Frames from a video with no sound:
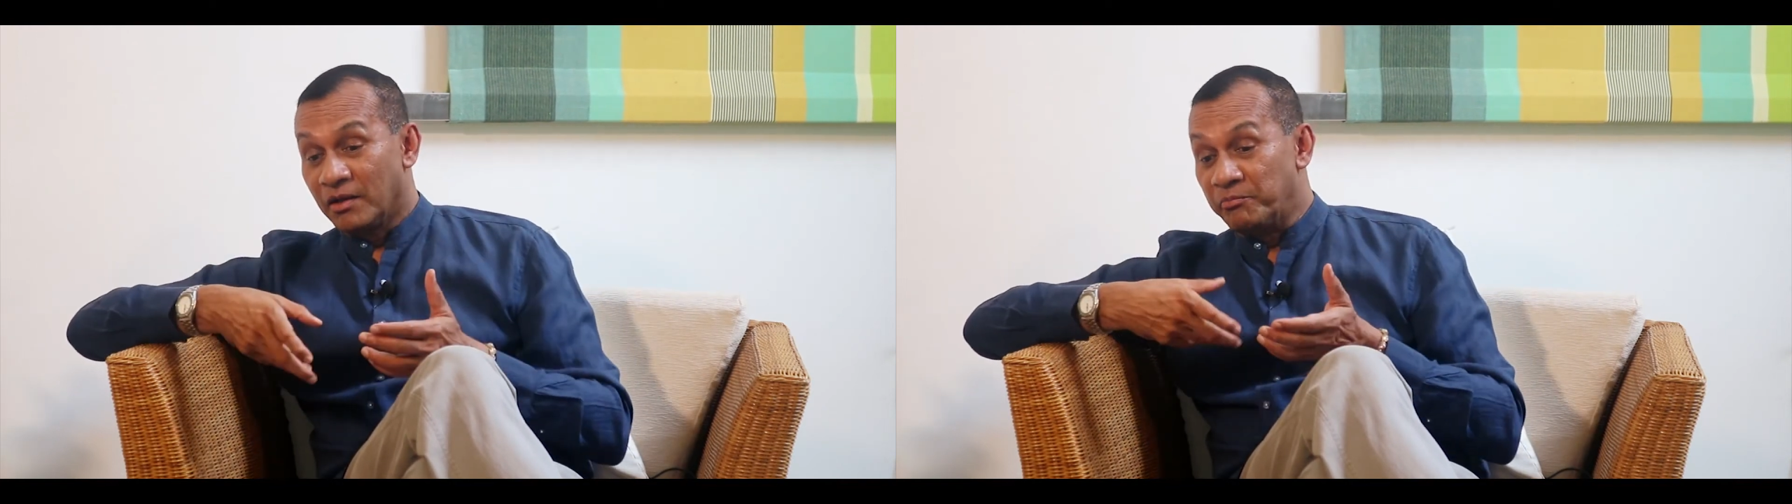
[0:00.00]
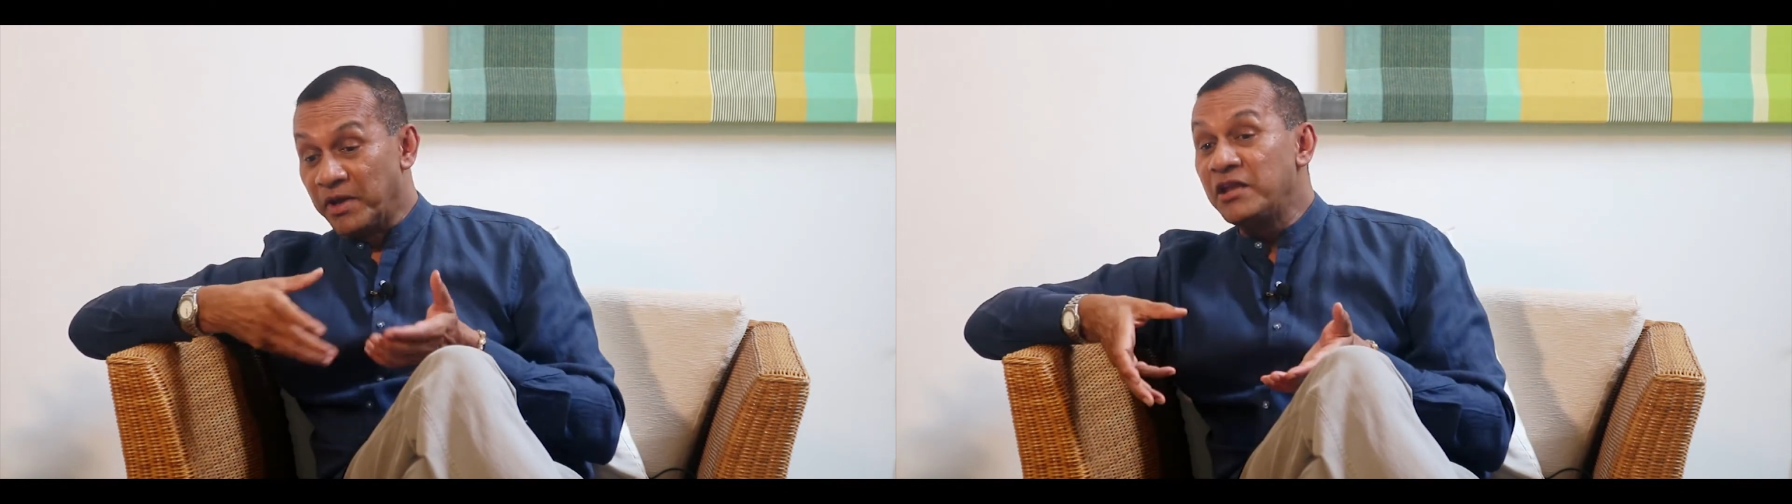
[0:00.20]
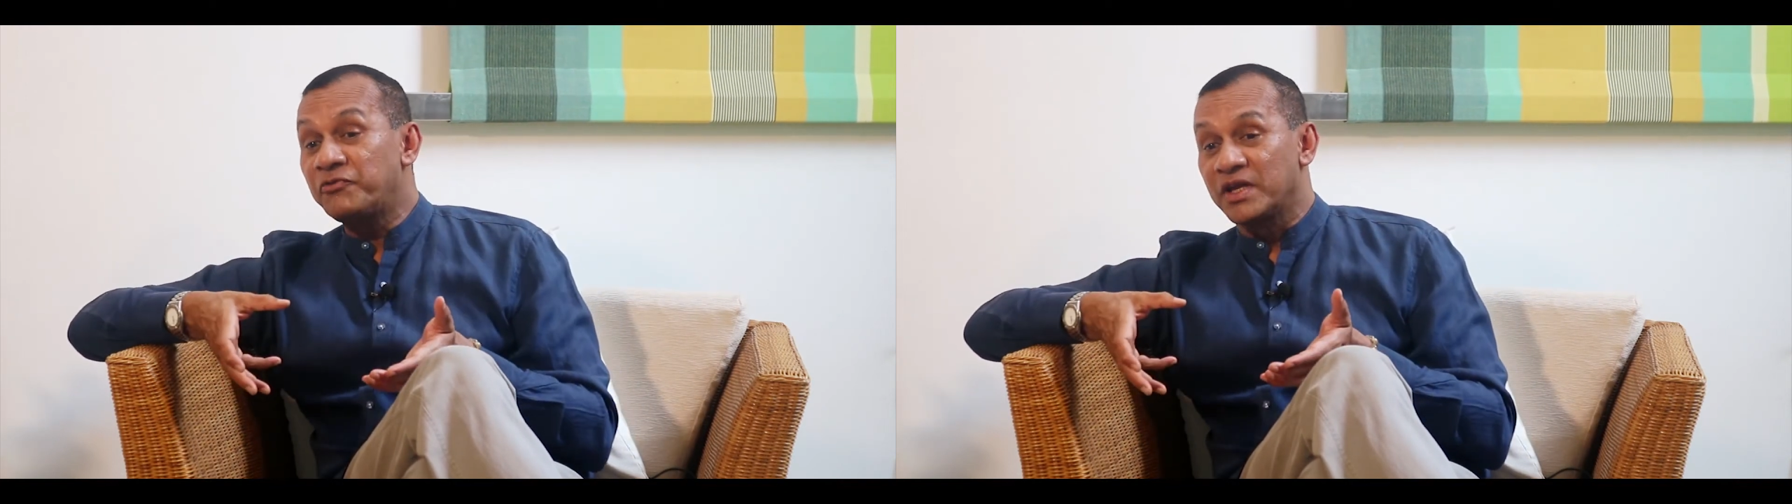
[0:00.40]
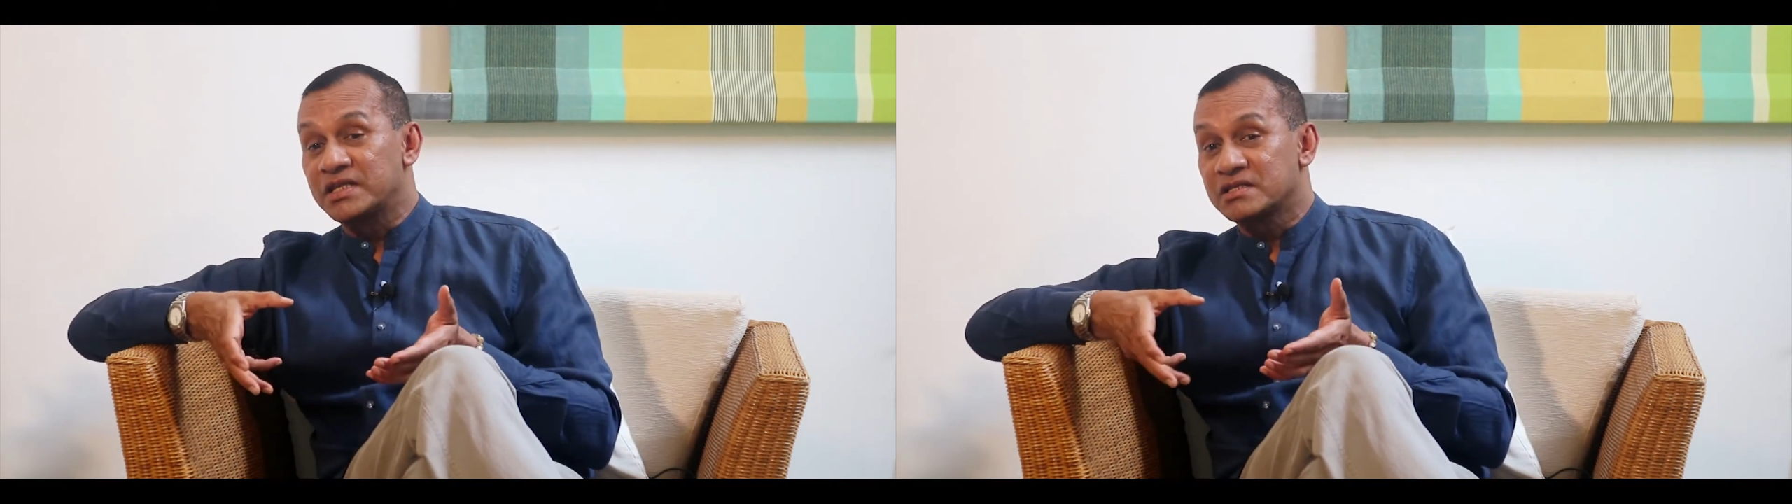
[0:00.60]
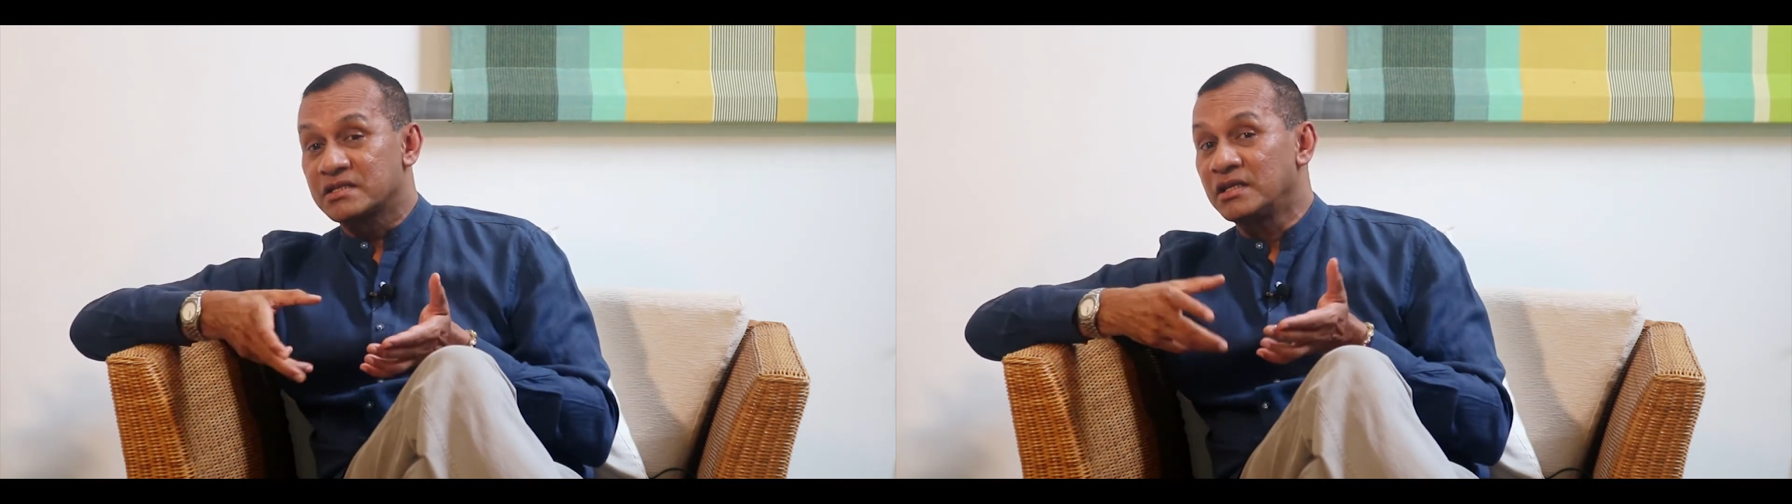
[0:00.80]

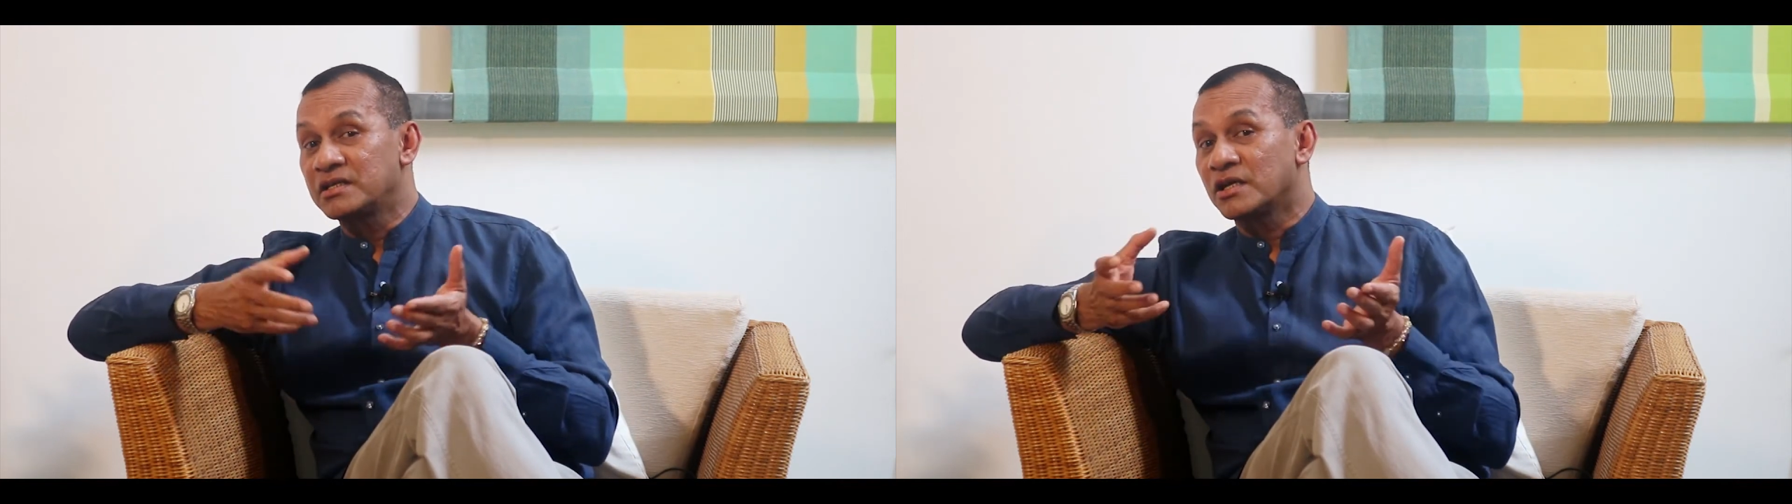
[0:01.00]
benefits in